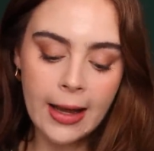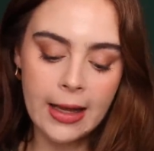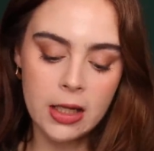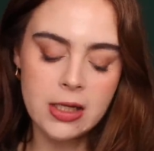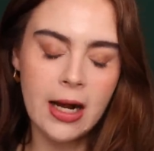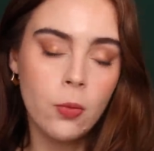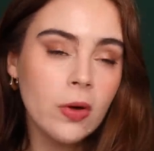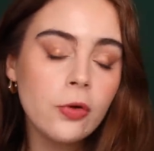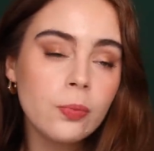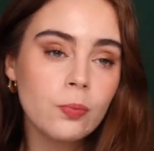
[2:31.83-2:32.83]
And I
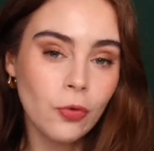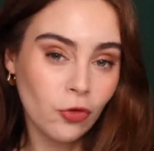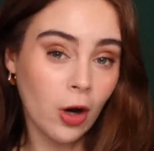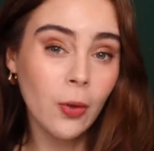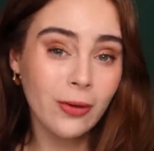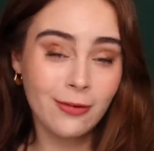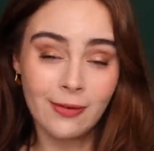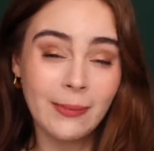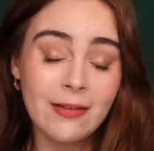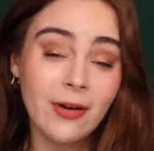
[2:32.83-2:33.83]
will start with
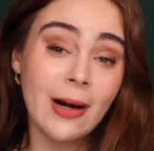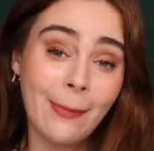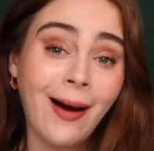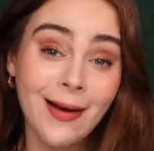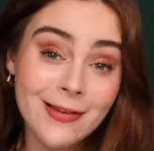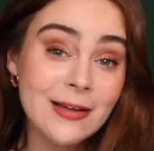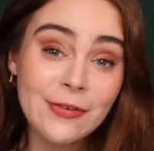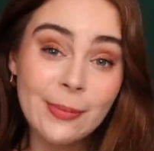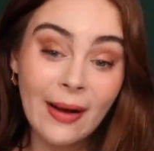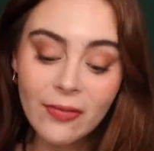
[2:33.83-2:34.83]
something very
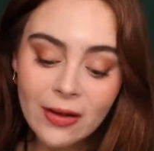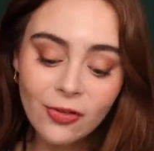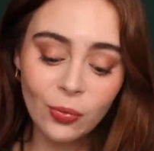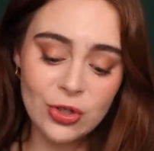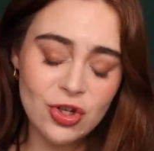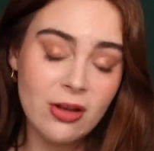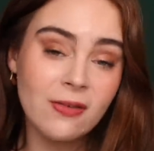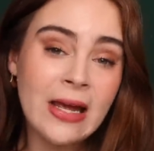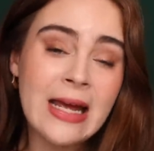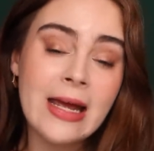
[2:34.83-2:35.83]
positive about this, which
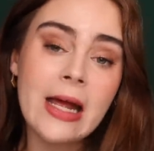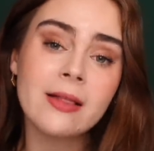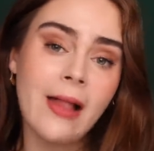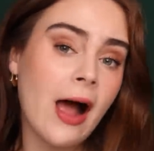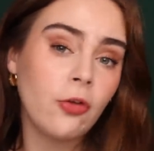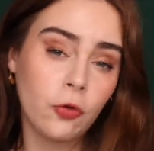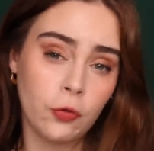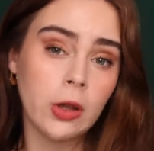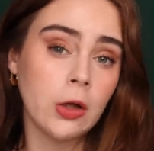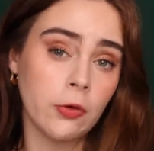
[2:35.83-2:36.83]
is it lasts
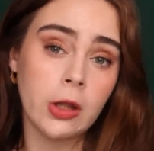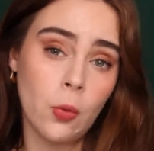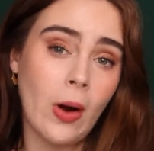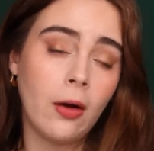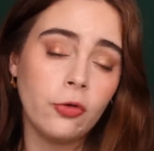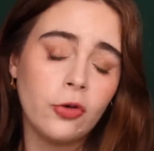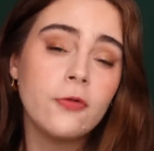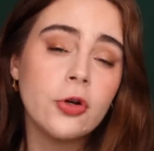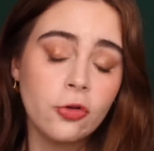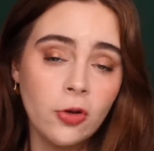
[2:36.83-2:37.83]
really, really well. So
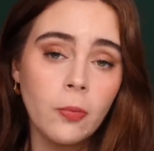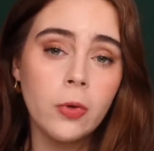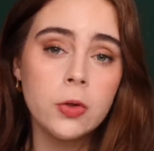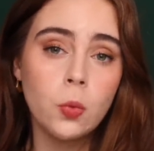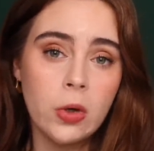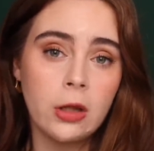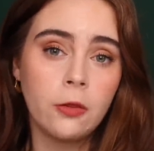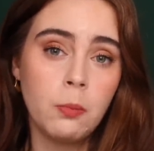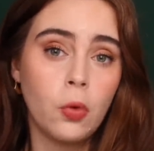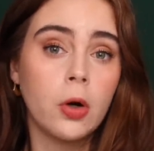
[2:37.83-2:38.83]
if you're someone
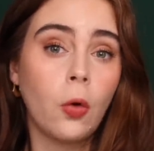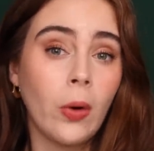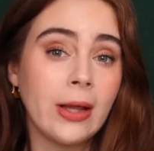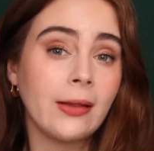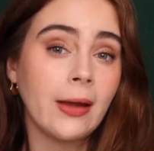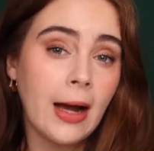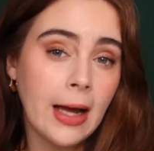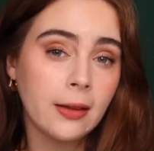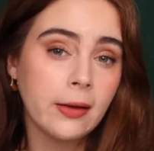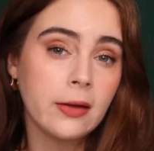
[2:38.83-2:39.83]
with more oily
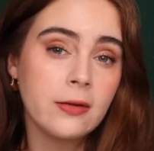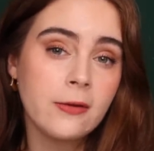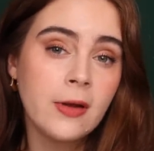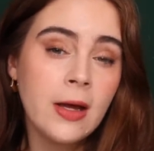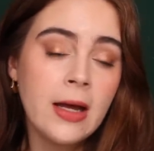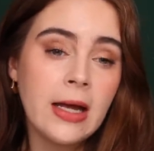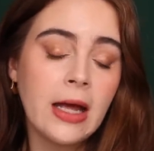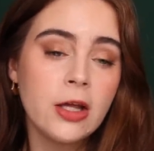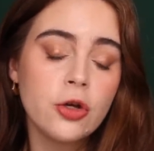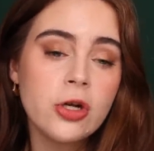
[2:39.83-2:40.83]
eyelids
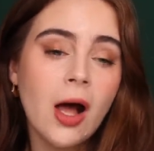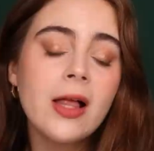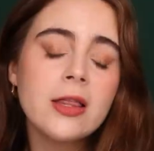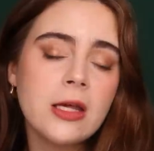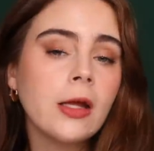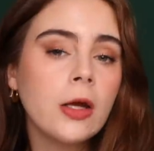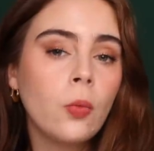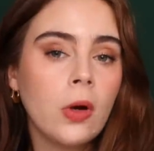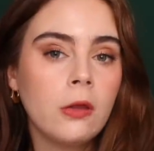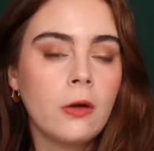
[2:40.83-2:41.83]
and you're not
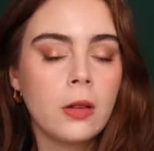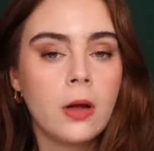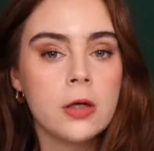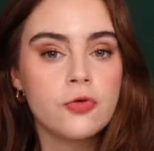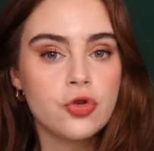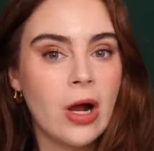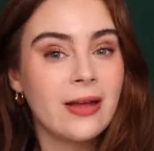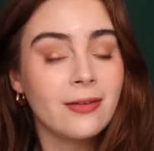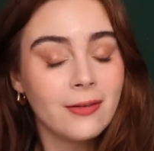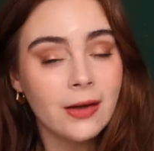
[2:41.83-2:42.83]
dealing with a lot of
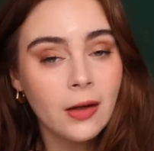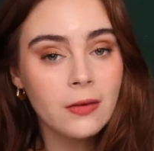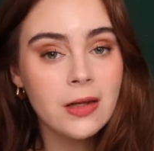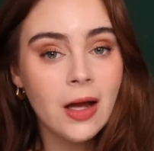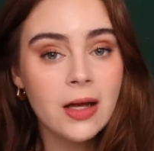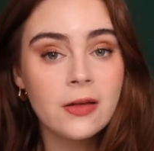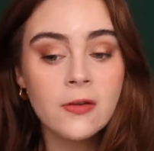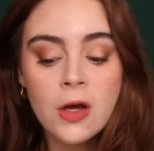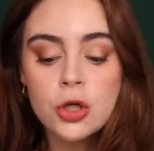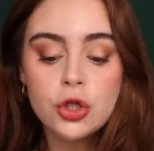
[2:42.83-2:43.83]
dry skin on the
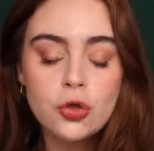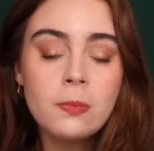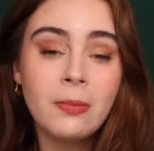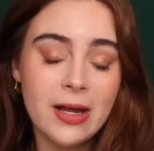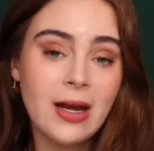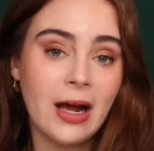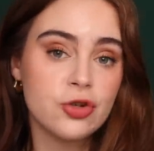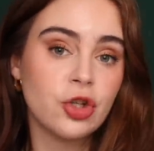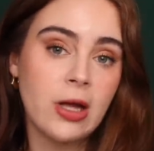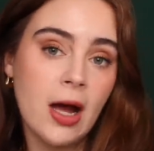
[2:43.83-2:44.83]
eyes, you might
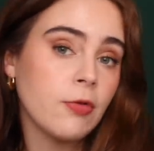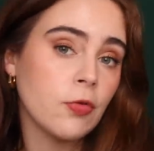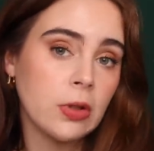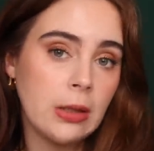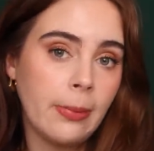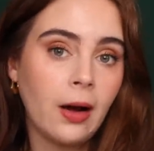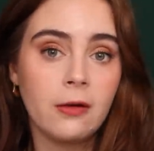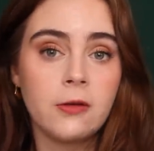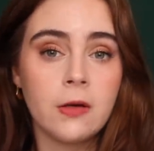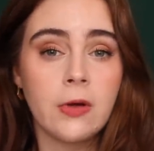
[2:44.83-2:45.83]
actually have a really
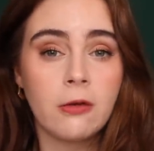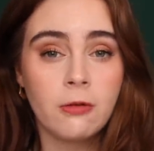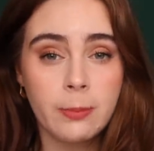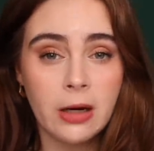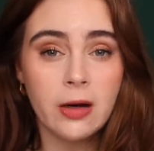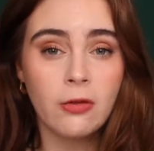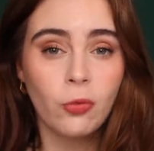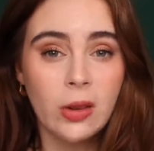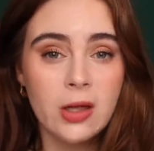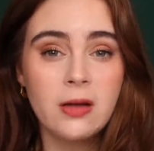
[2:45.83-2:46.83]
positive
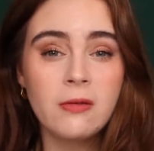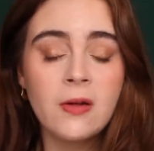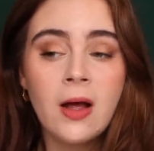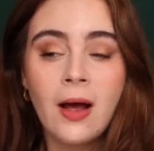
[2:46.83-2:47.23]
experience with this.